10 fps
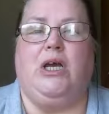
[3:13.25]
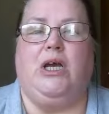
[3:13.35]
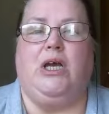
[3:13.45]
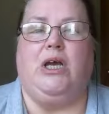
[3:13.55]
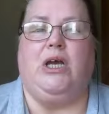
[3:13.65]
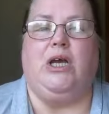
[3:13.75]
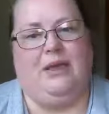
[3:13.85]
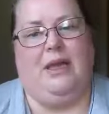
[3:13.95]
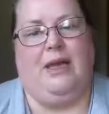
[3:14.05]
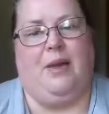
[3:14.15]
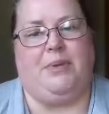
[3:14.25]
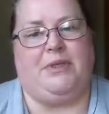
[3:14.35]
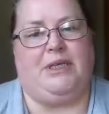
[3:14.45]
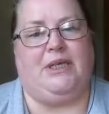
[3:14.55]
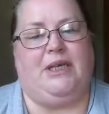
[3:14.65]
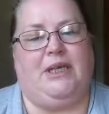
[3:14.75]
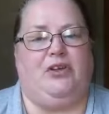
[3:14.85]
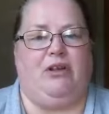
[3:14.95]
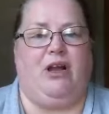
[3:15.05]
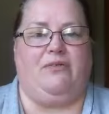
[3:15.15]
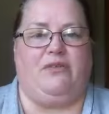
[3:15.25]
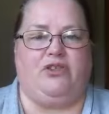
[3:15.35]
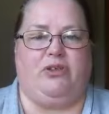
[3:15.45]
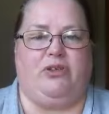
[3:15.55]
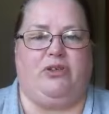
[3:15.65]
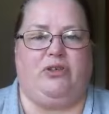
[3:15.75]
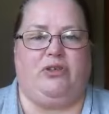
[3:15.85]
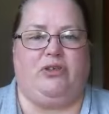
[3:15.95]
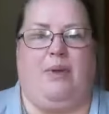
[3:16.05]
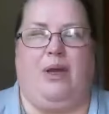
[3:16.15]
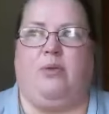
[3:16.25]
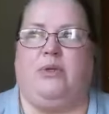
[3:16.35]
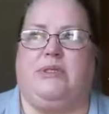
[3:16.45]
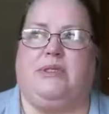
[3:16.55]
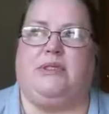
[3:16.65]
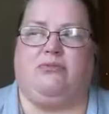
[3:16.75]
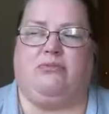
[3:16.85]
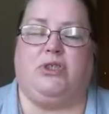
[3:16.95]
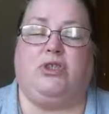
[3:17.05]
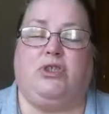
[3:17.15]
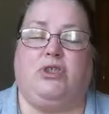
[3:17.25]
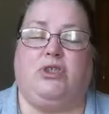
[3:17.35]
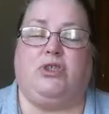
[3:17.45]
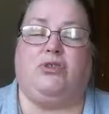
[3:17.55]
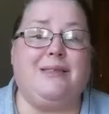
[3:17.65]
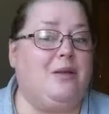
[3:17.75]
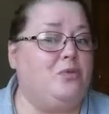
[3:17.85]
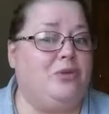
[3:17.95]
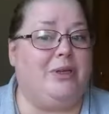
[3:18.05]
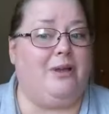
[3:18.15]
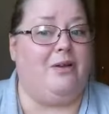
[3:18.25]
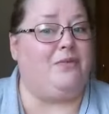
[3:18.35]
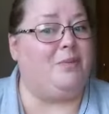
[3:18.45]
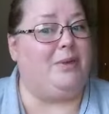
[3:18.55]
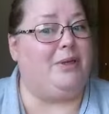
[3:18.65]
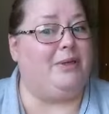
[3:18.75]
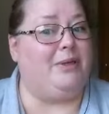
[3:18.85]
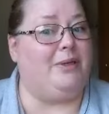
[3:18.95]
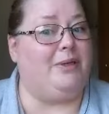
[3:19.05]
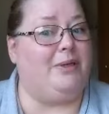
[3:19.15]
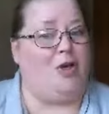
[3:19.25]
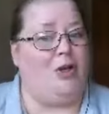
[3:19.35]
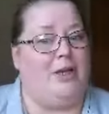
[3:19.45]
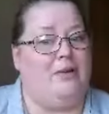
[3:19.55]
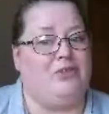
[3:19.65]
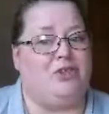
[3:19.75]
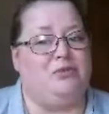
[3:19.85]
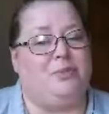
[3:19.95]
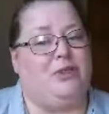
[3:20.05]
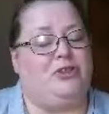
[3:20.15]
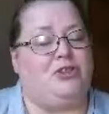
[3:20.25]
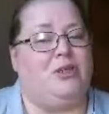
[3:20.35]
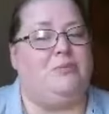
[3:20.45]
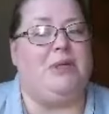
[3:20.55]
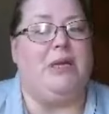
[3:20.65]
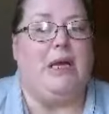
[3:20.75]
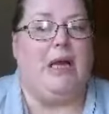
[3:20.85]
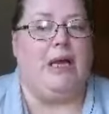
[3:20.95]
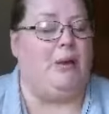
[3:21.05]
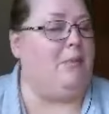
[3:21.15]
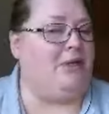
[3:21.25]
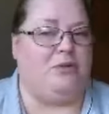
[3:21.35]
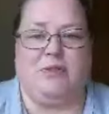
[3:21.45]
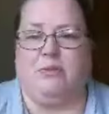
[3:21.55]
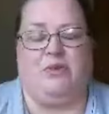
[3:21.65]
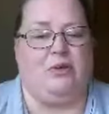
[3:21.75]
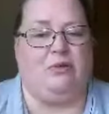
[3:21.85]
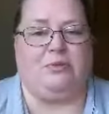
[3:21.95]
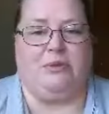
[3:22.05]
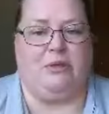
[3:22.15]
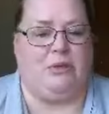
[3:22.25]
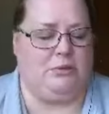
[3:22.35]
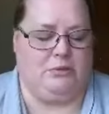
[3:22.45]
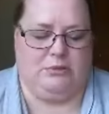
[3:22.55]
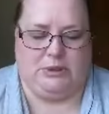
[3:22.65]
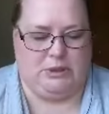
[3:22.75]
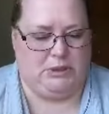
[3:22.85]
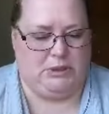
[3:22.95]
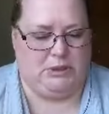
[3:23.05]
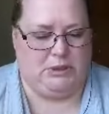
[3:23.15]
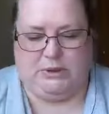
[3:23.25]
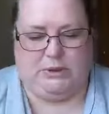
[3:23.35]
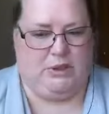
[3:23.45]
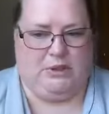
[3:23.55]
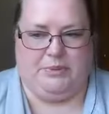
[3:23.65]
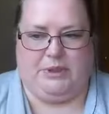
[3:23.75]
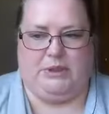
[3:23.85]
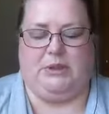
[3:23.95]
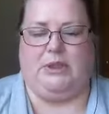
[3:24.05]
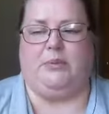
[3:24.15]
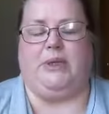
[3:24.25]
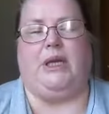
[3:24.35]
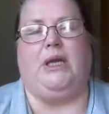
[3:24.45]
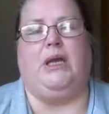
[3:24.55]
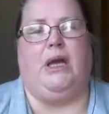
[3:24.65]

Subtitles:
Cut coffee, particularly if you're a coffee drinker. I would try drinking coffee by, early afternoon, by lunchtime. I know some of you are going to be going, no way, not way, not happening, not happening.